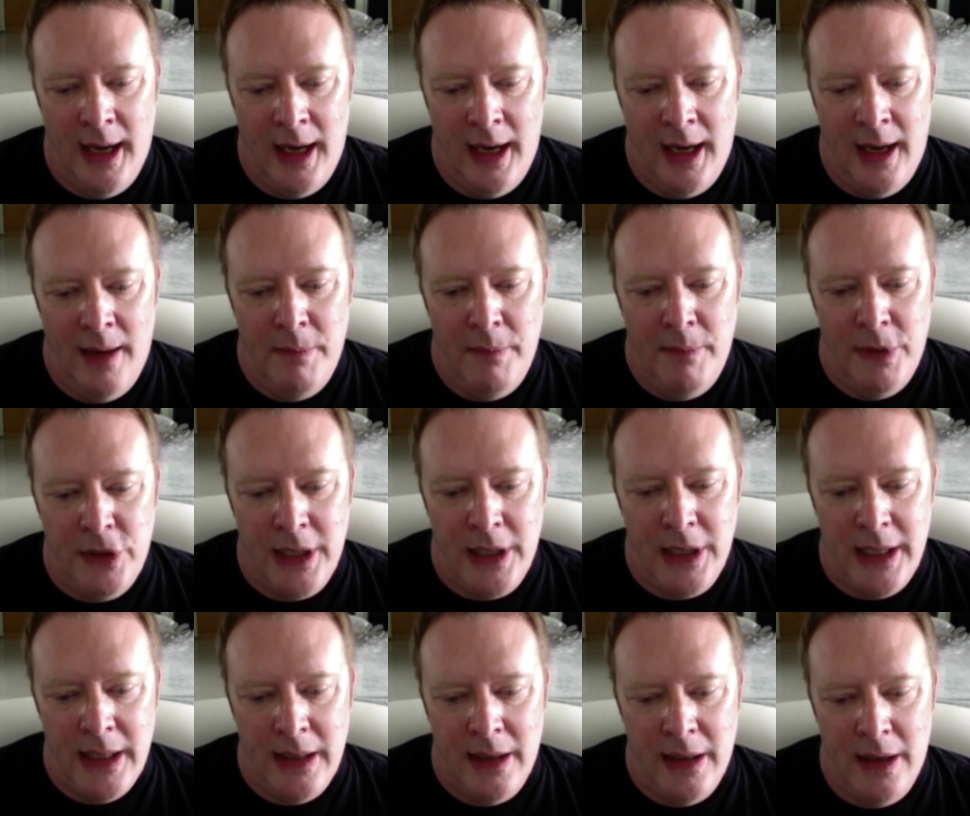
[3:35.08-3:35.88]

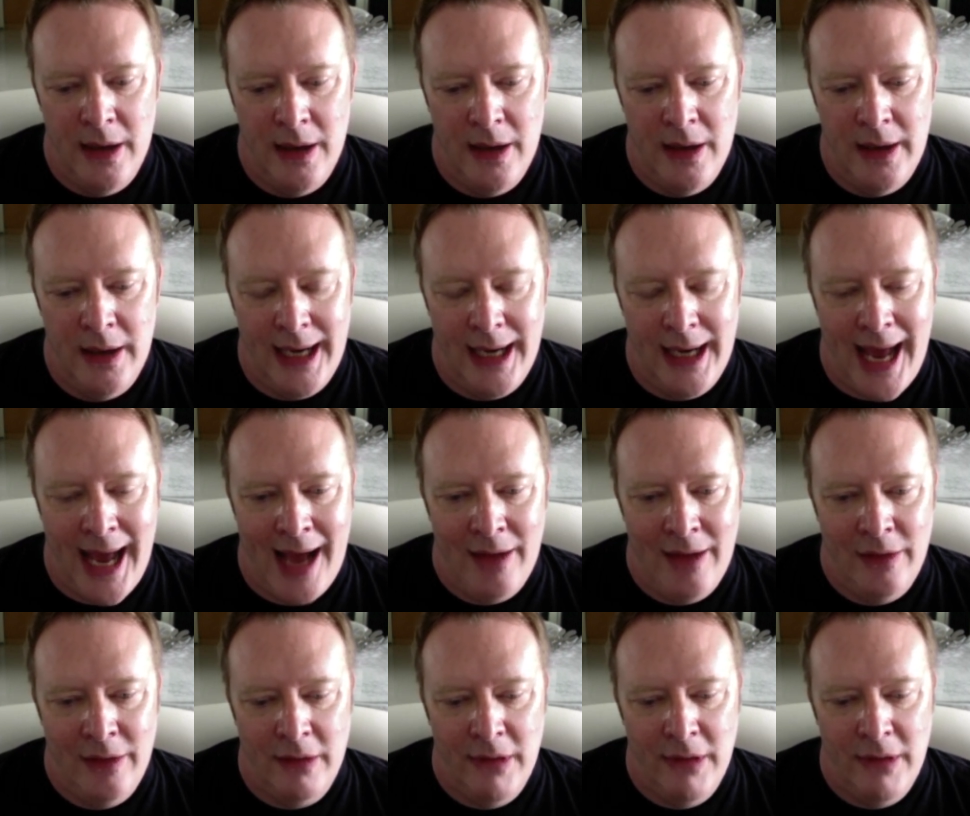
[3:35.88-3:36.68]
machine learning
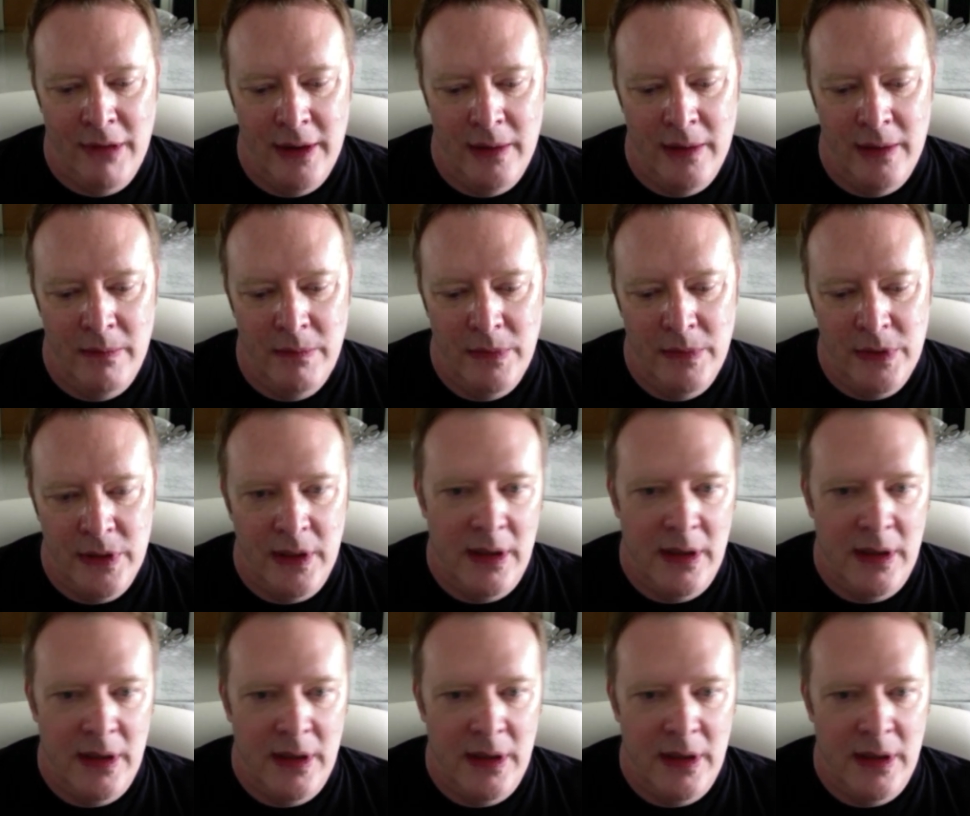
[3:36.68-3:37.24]
algorithms.